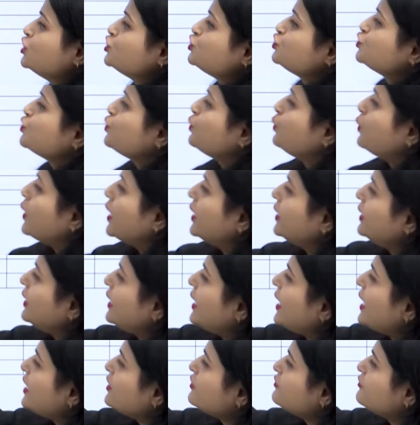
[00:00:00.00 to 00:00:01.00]
So, 1
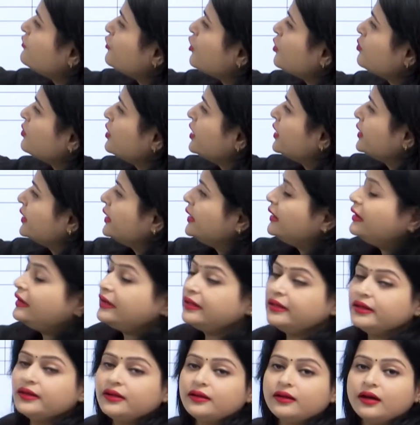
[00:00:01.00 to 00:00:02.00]
lakh from current
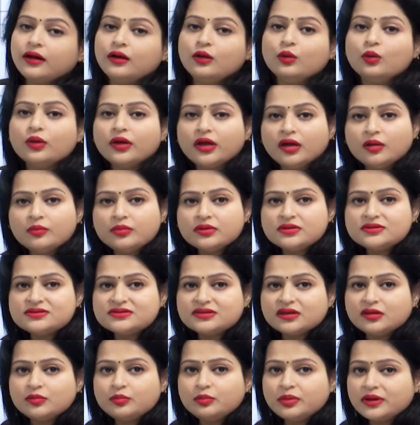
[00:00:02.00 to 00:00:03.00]
year allocable
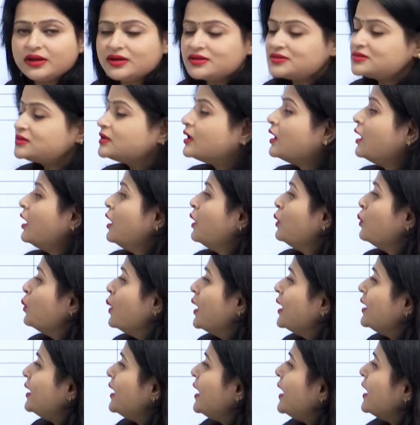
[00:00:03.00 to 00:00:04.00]
surplus,
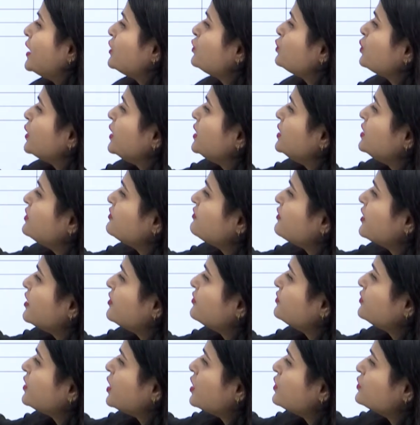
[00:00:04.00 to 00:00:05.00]
1 lakh
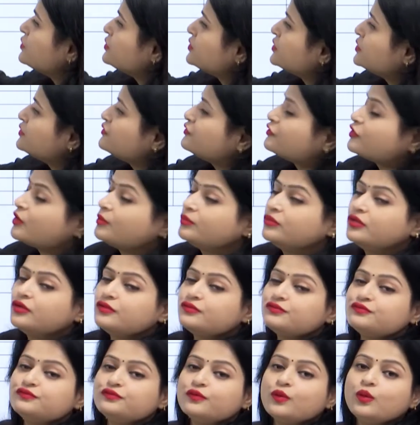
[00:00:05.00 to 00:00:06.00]
25,000 from the
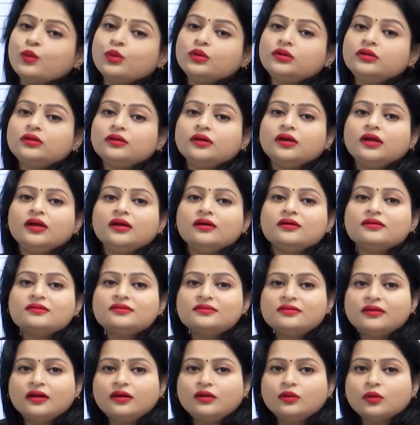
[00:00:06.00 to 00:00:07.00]
fourth year
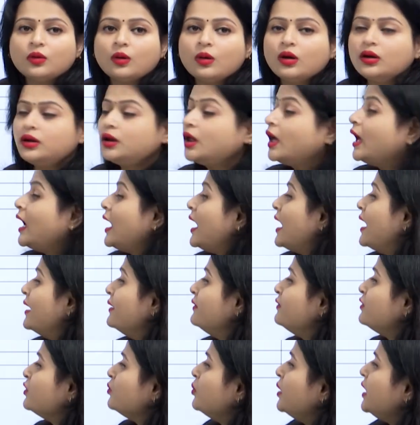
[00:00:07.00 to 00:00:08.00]
set on
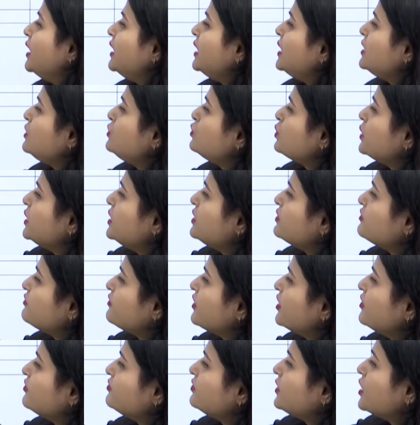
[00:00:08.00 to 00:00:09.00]
and remaining
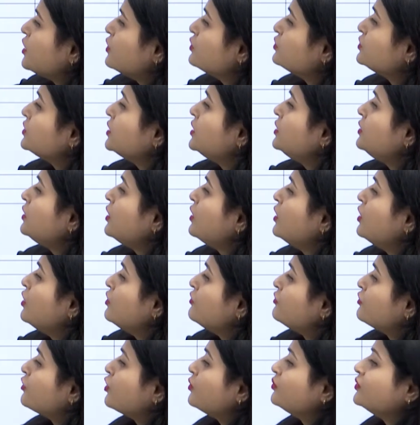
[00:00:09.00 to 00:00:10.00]
25,000
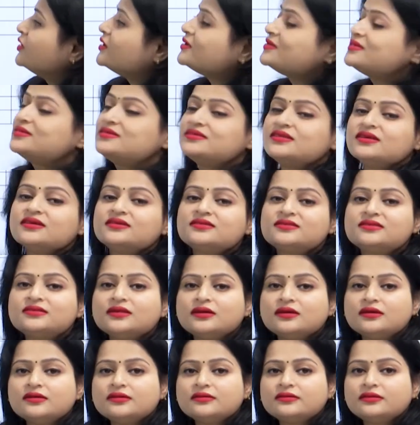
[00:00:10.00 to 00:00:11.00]
from the sixth
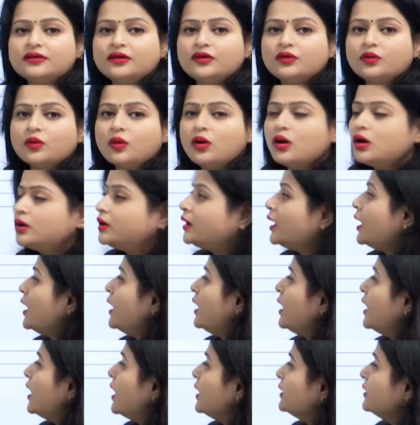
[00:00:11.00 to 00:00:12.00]
year set on
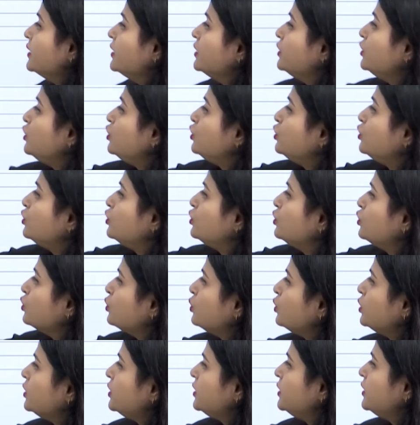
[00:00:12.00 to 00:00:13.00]
and in
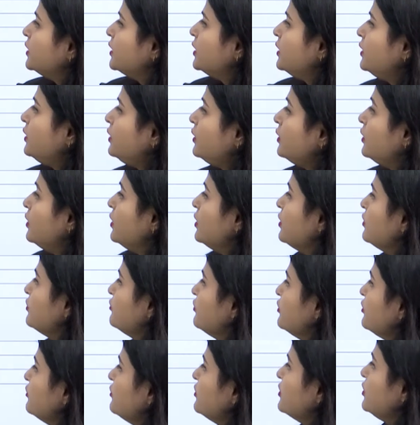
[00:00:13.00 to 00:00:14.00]
total
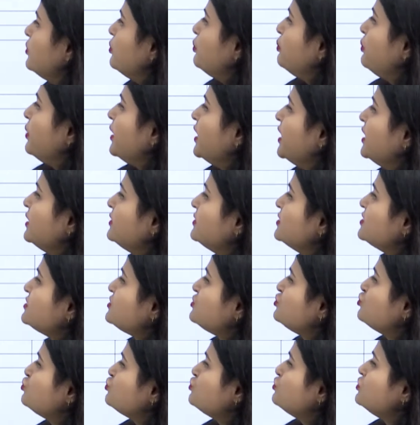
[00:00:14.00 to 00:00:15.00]
we will pay
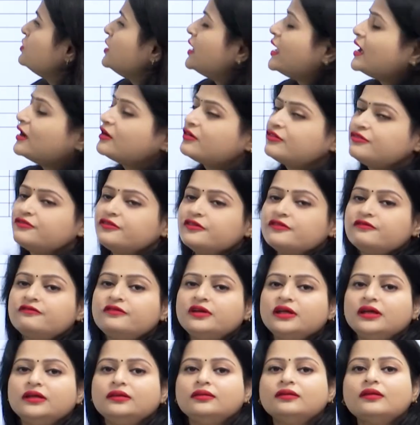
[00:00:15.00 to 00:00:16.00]
this 2 lakh
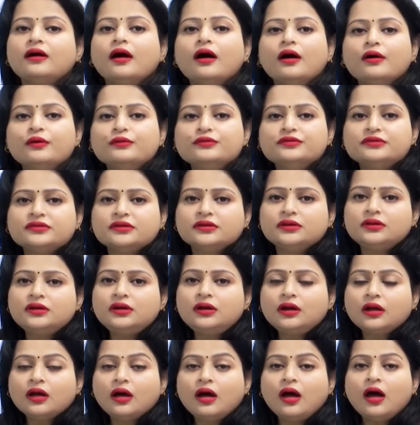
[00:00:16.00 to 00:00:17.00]

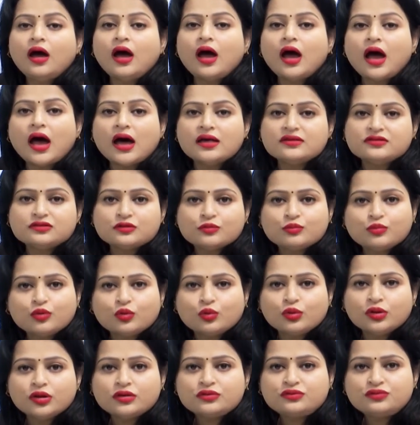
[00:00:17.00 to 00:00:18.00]
50,000 as a
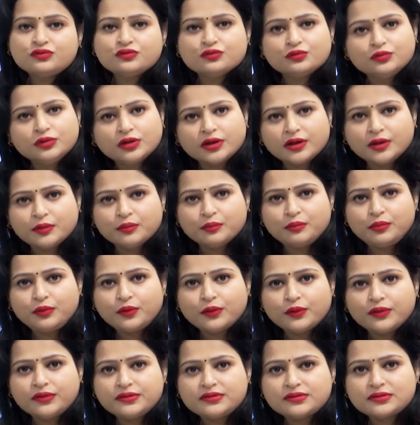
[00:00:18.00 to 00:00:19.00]
bonus to the
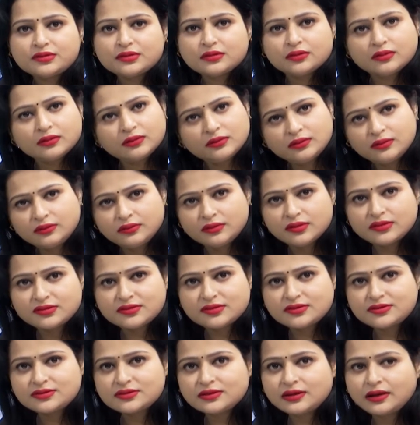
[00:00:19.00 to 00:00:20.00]
employees. This
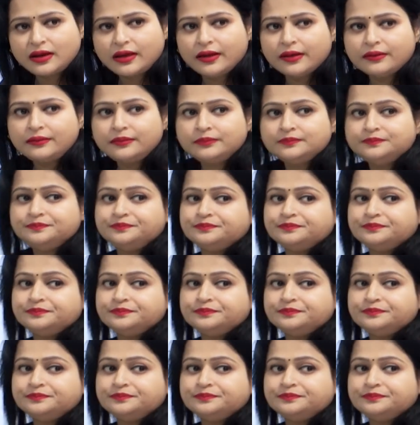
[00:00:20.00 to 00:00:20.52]
is clear.